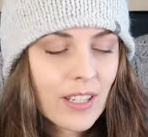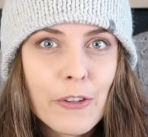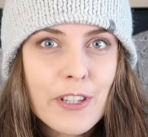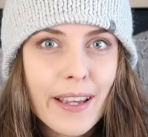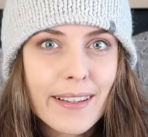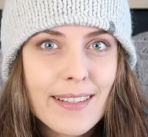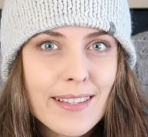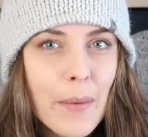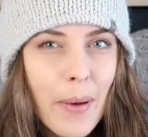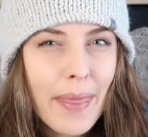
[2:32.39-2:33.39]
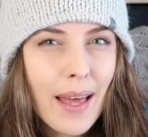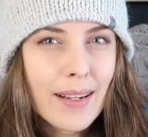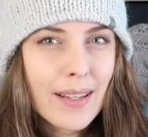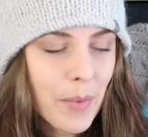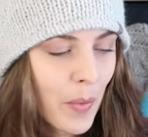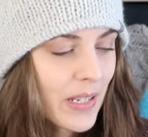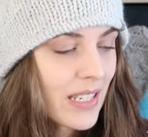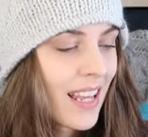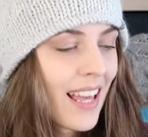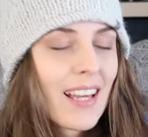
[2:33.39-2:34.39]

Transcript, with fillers: A few seconds about that in a moment.